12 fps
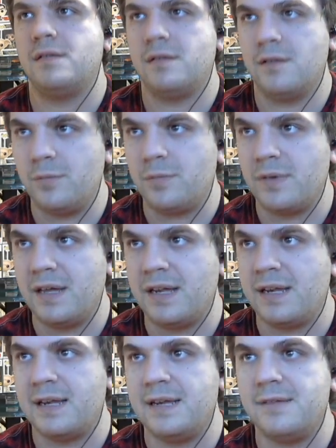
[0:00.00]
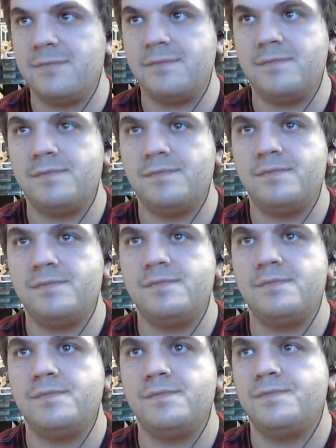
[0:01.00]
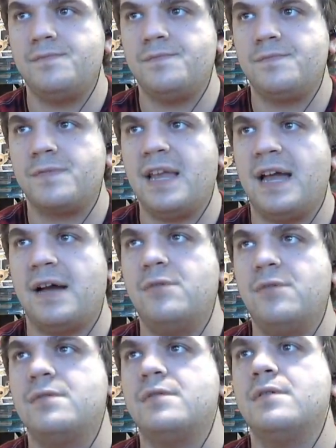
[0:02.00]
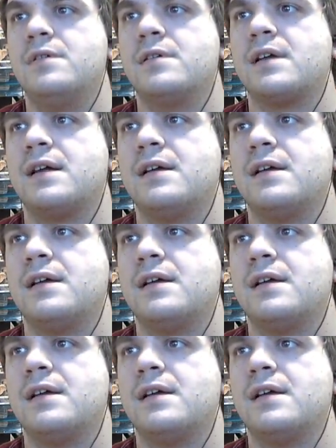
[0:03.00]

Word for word: Nope, that ain't it. Ow. Okay.